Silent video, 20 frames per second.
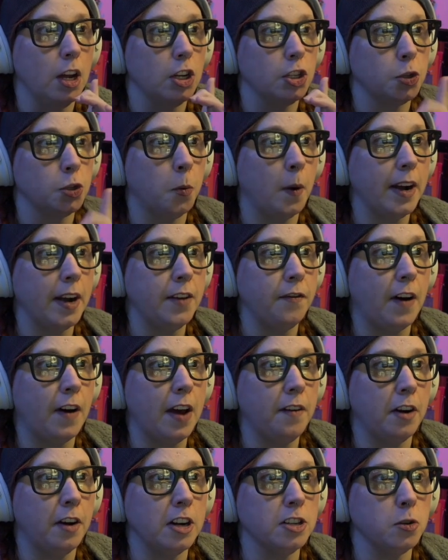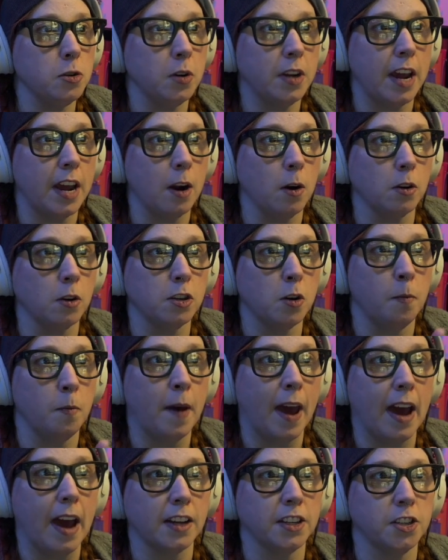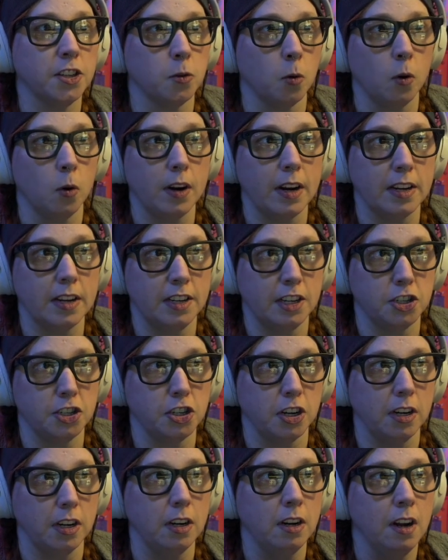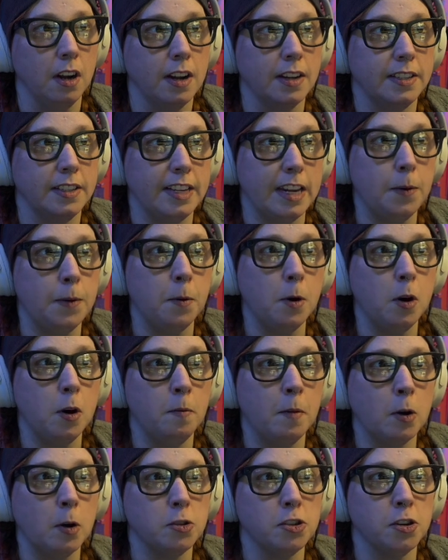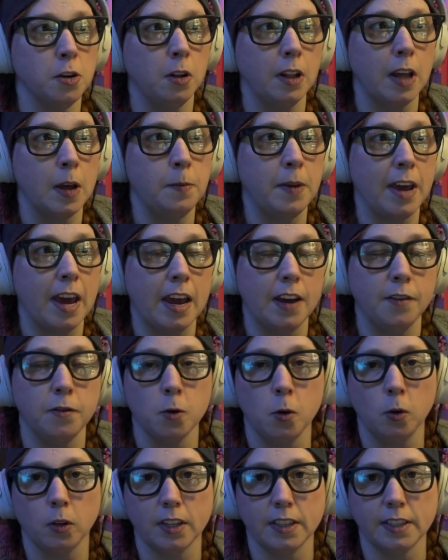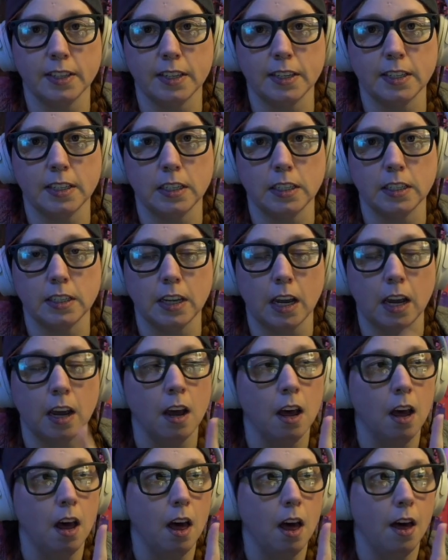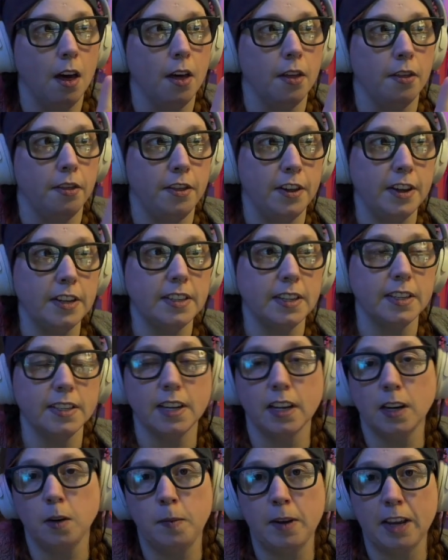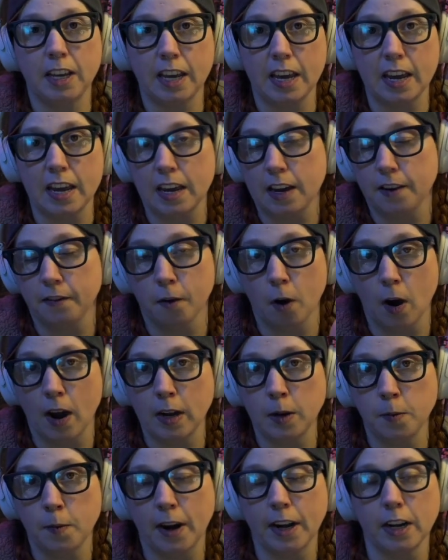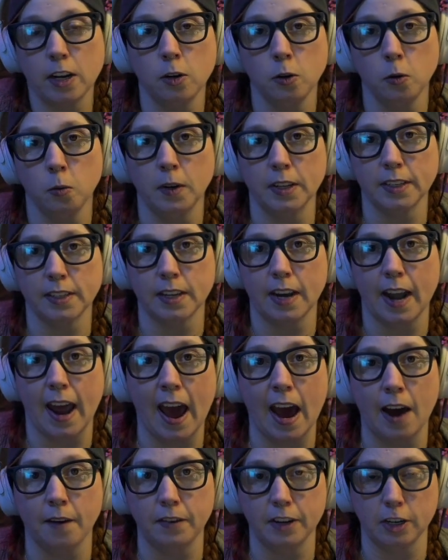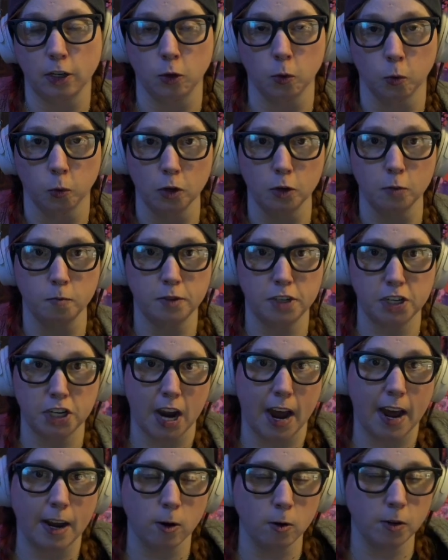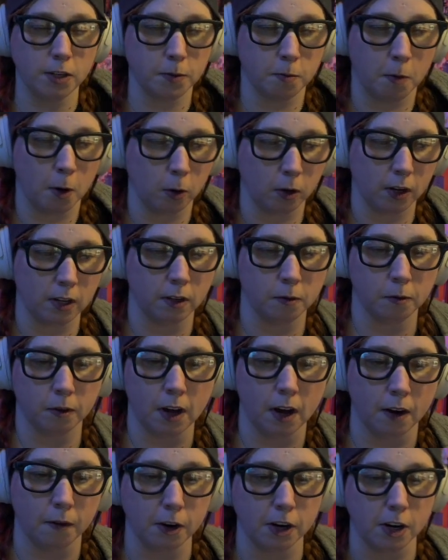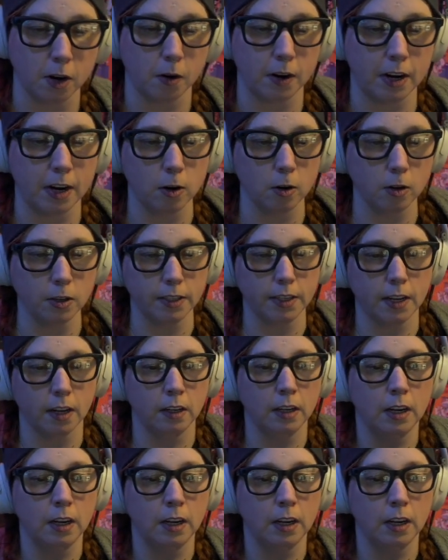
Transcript: 2,500 character backstory edition, deeper emotional and behavioral consistency. This is going to be key for anybody who is an avid group chatter. Smoke, cover your ears.